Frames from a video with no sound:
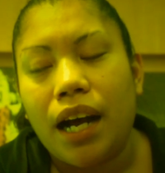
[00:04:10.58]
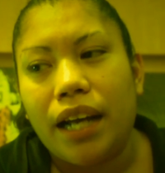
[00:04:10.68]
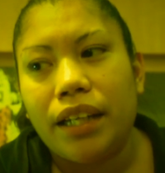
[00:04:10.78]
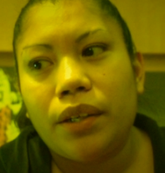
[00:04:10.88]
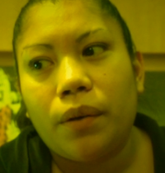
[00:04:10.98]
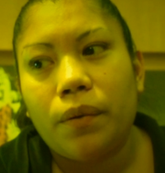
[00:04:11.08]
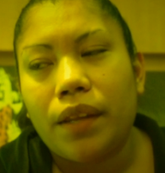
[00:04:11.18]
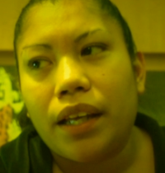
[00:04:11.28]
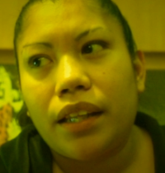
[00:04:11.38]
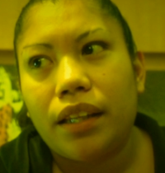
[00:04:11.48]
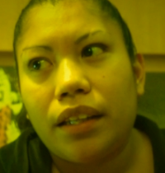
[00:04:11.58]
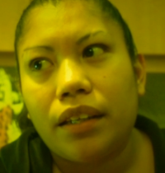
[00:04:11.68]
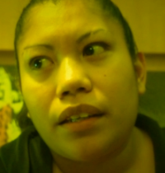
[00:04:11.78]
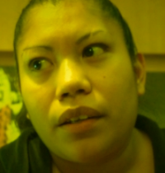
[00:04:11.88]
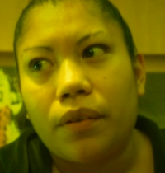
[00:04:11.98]
I know that,
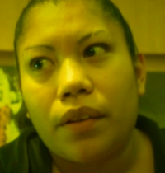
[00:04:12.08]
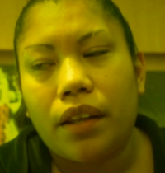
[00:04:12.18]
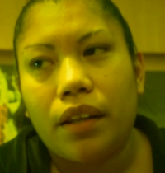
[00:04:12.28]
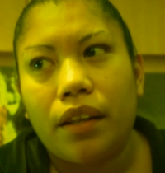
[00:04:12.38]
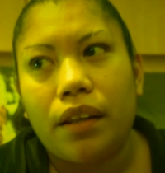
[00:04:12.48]
the